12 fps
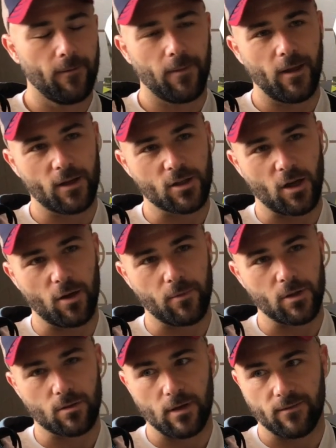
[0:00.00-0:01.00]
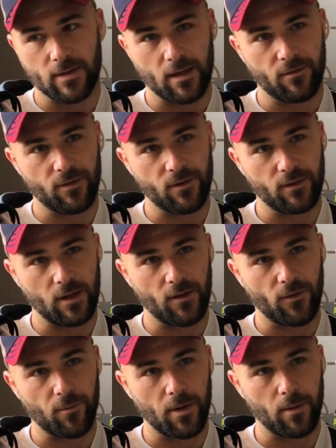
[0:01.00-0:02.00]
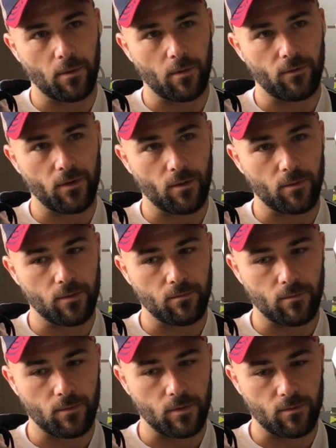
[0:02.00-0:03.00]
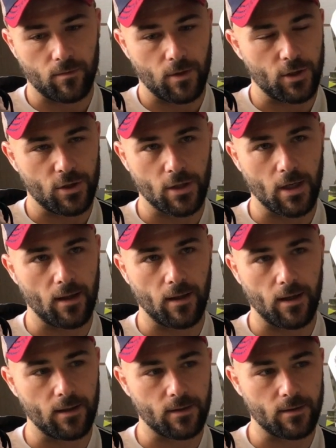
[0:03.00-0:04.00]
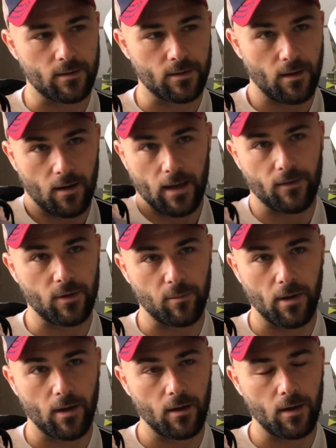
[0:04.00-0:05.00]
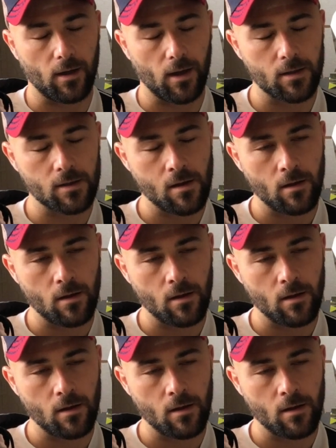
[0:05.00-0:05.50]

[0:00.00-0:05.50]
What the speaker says: the excitement to have 10, 15 other people with you and share that is like having a party, I guess.